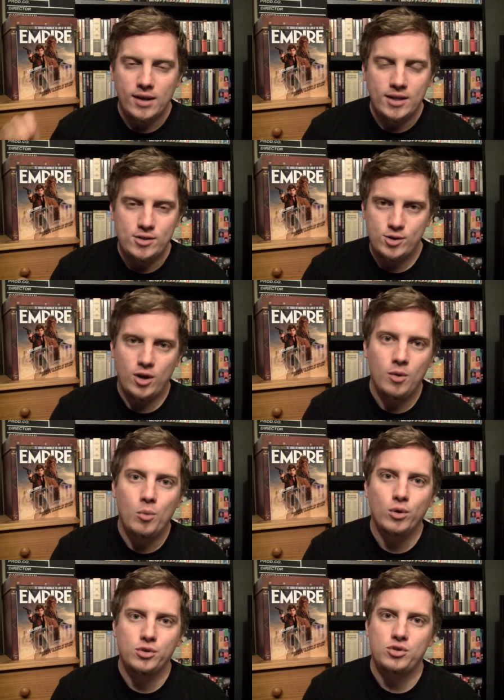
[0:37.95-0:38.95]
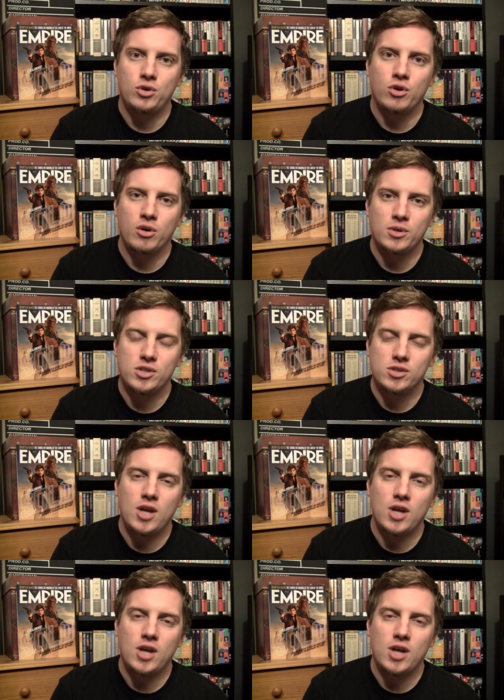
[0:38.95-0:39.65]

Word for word: A Star Wars Story, which is